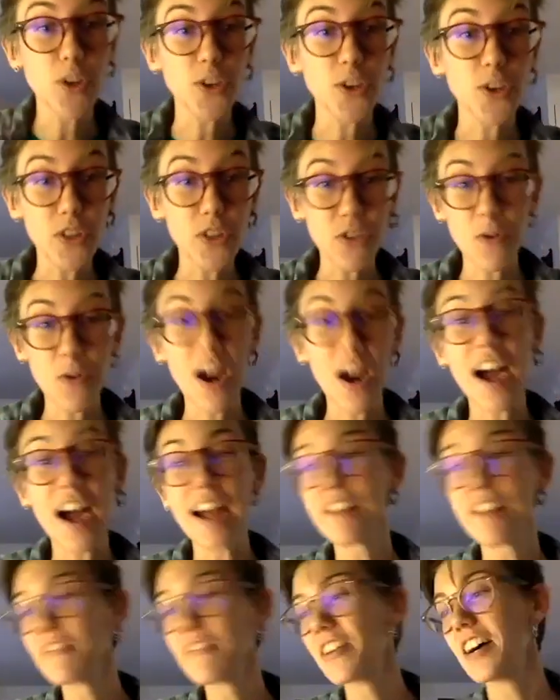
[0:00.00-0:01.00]
you to
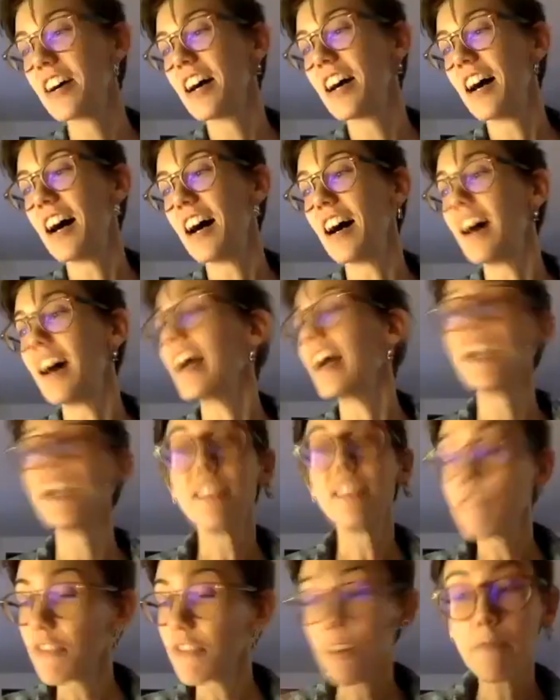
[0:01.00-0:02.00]
thrive uh,
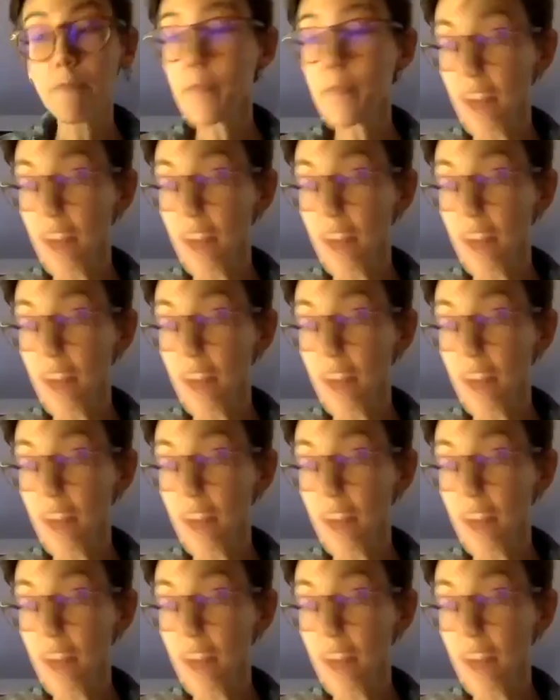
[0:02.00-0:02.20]
and from